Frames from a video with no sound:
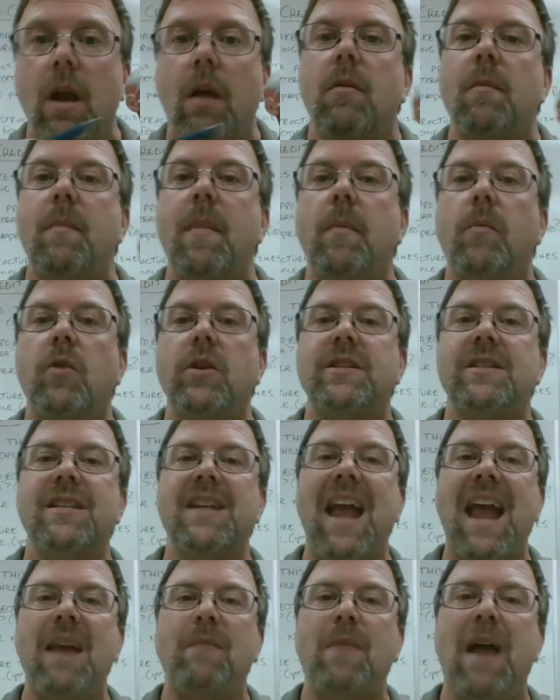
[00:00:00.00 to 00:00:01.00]
Remember, it's
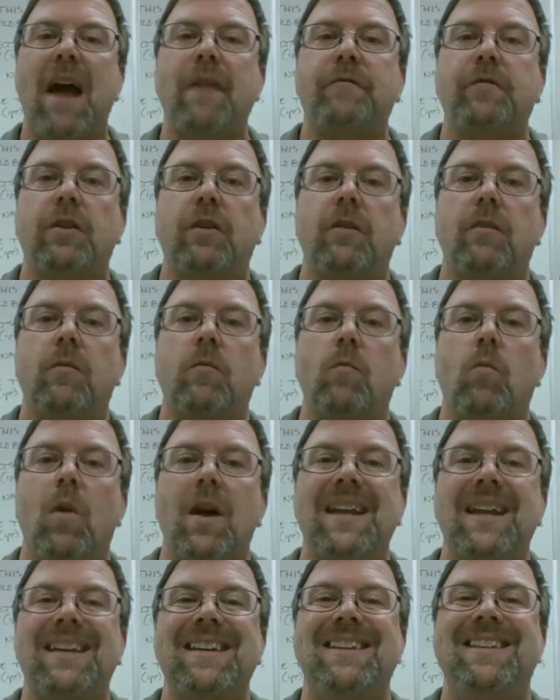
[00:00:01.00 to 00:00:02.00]
named after
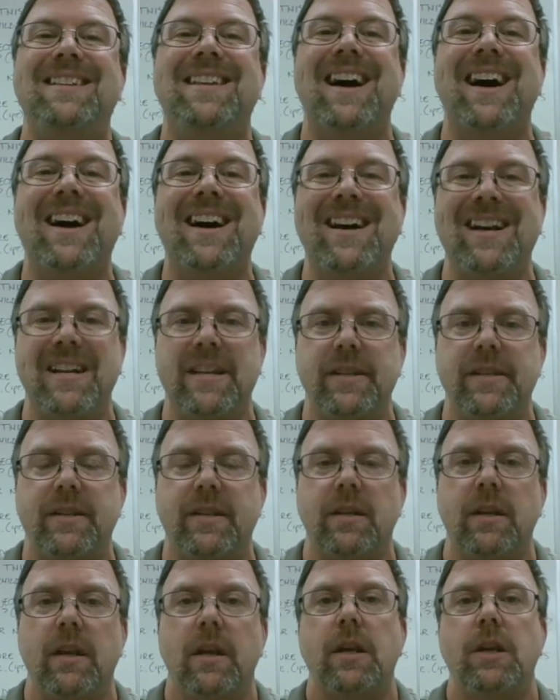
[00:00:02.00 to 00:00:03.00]
what it
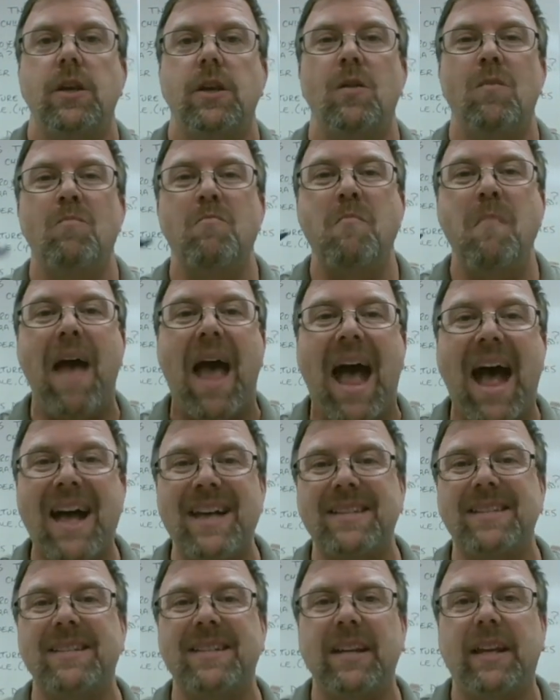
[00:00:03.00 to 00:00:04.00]
does. You
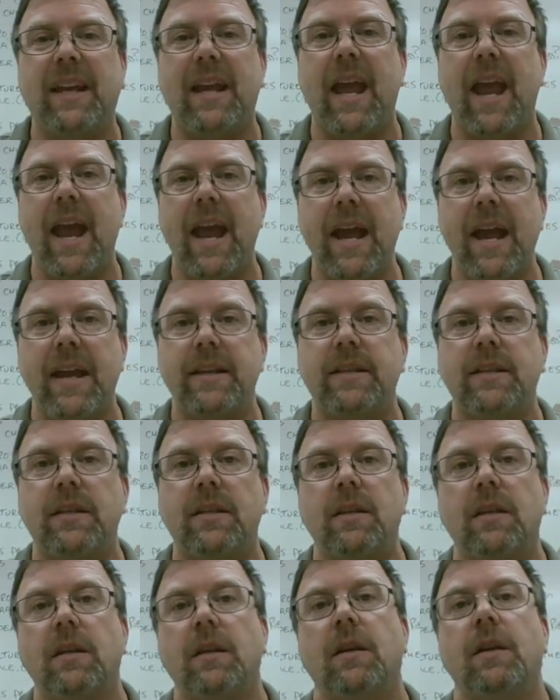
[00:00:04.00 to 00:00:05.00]
masticate
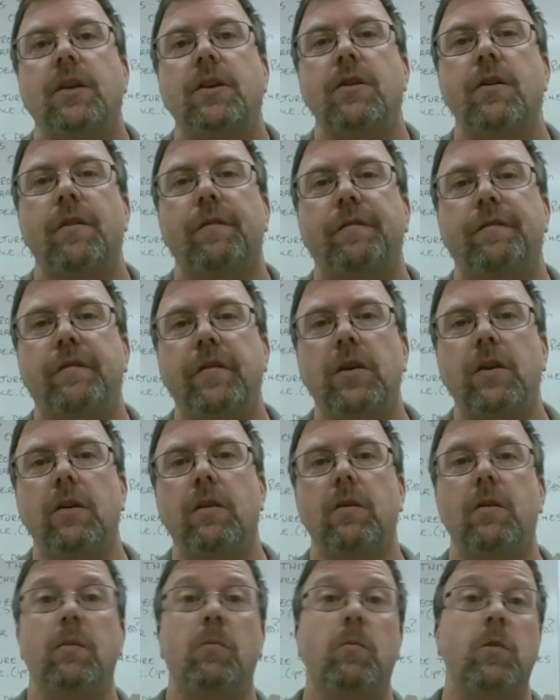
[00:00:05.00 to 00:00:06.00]
your
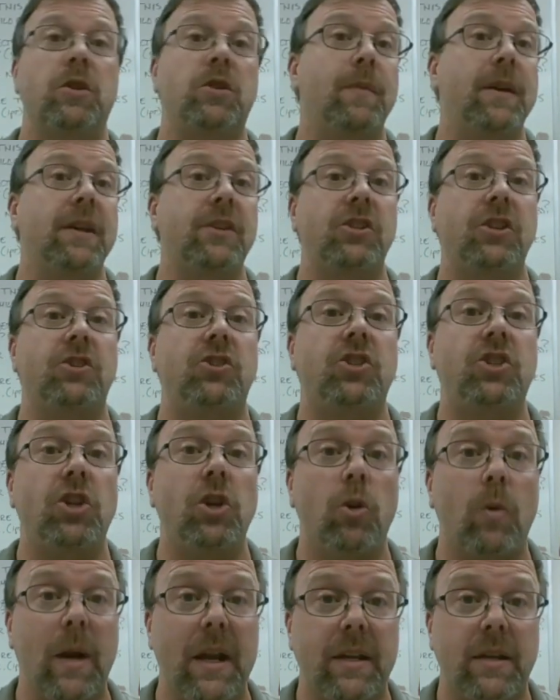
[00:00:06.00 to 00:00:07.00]
food, which means you
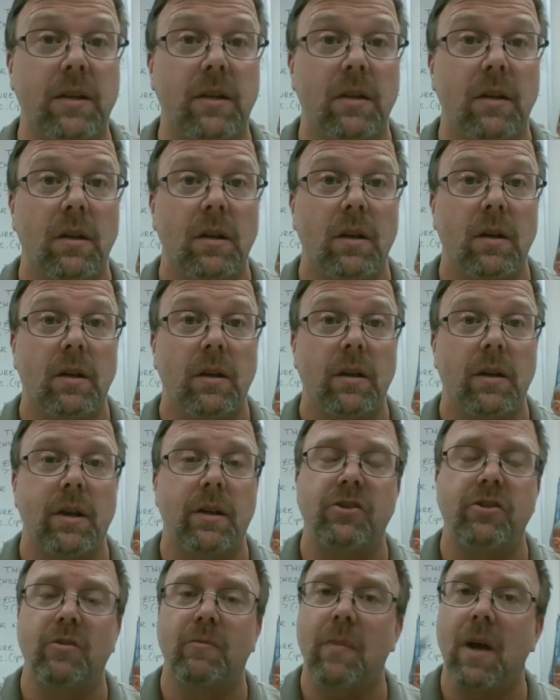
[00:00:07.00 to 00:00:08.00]
chew it.
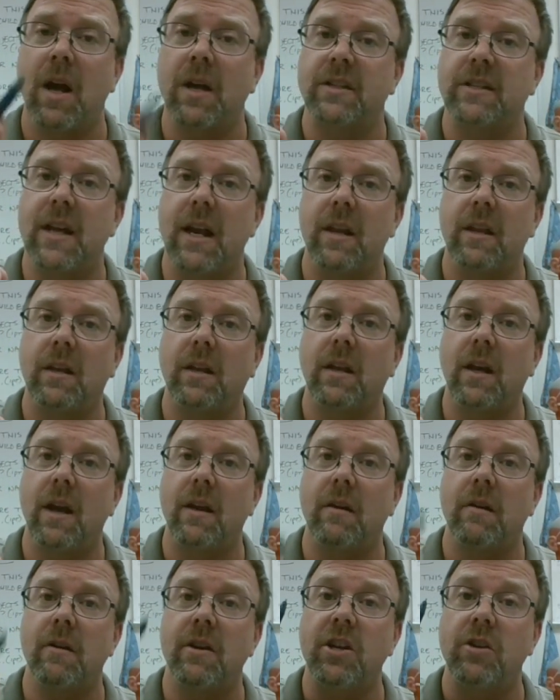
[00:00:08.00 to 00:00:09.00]
Get your minds out of the gutter.